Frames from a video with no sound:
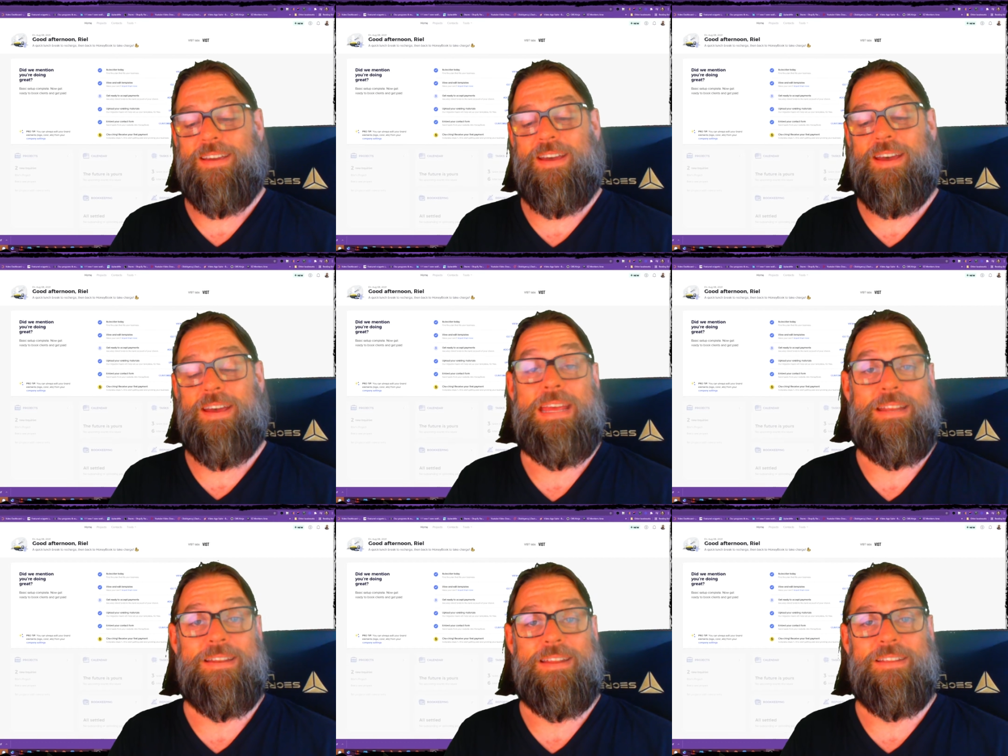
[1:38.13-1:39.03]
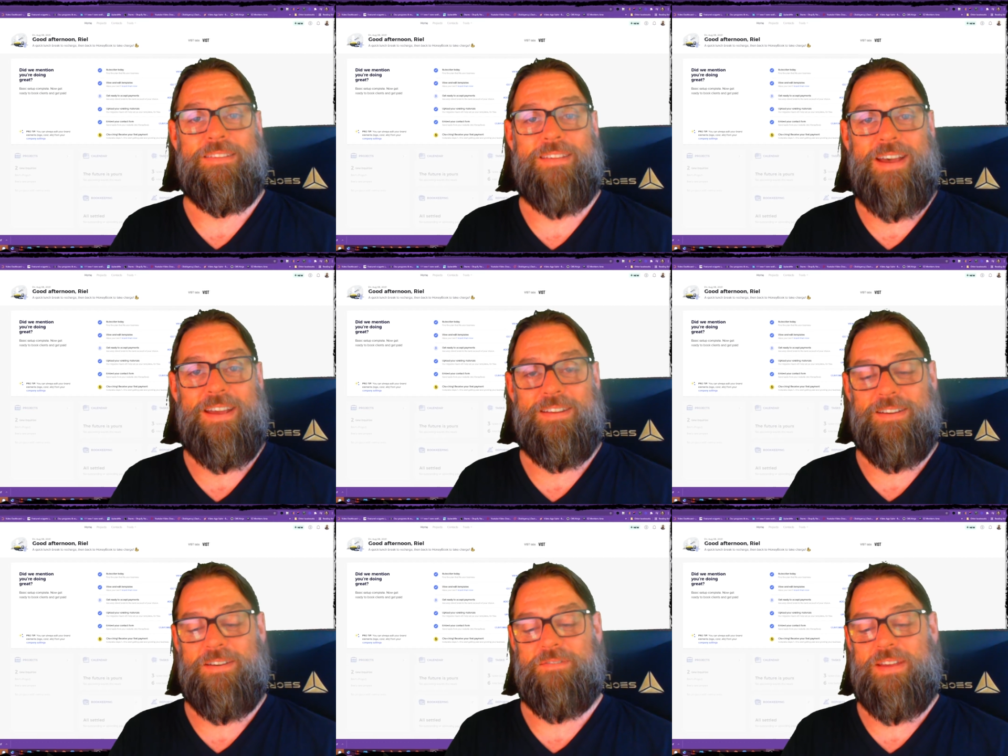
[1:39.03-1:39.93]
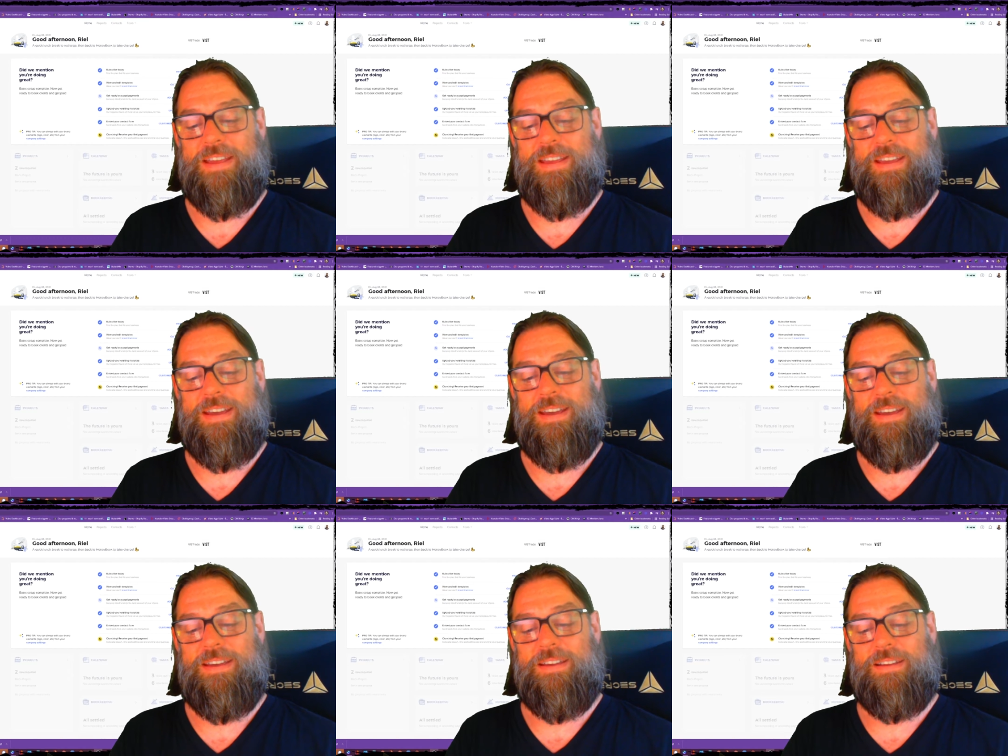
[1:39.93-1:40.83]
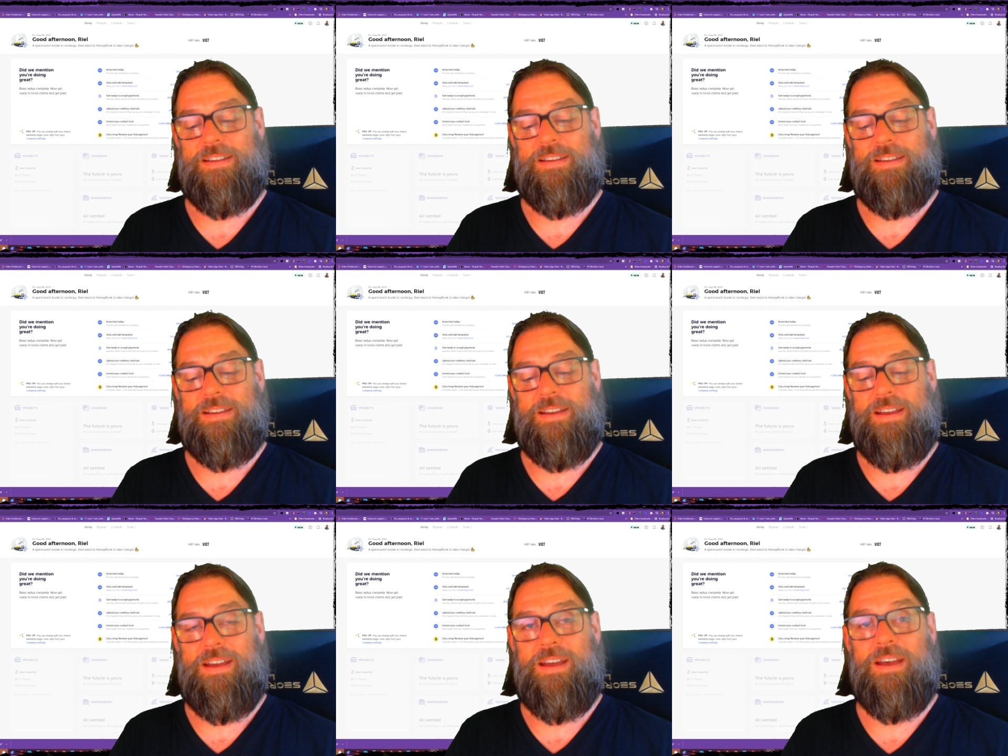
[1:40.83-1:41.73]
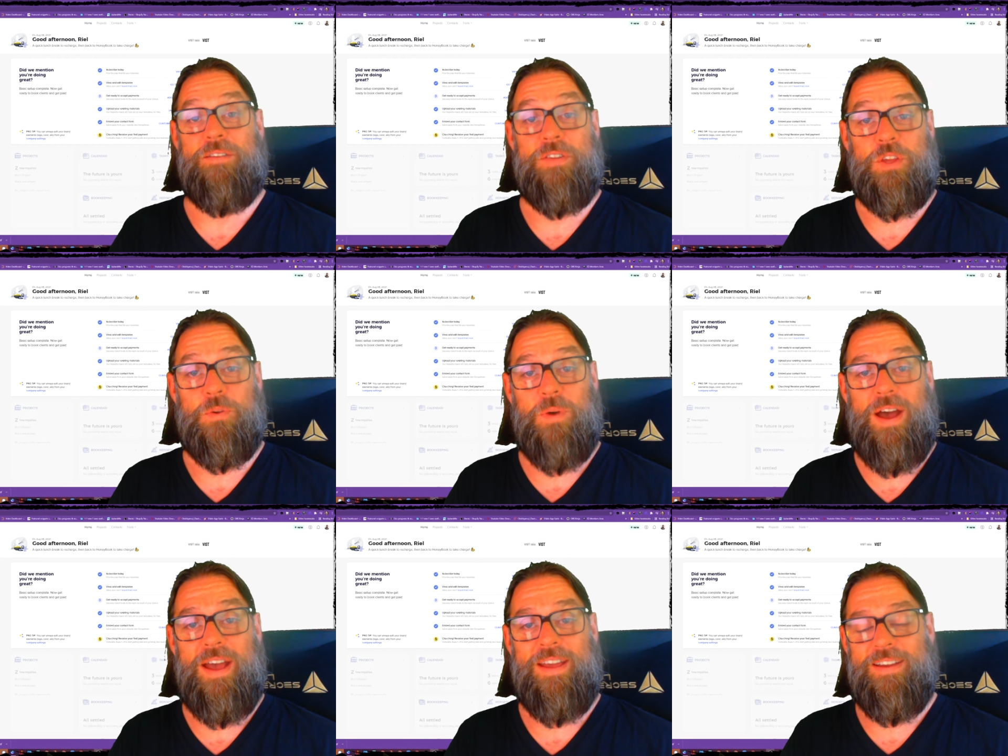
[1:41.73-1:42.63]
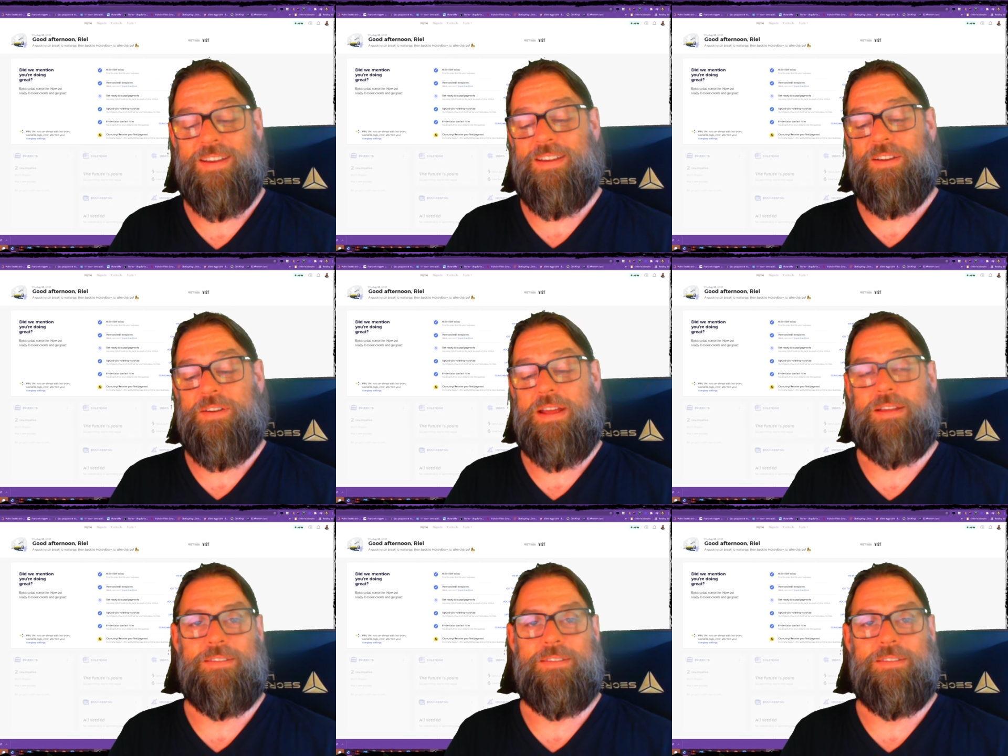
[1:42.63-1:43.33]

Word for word: uh, hidden inside of a uh, uh, of a UI, right?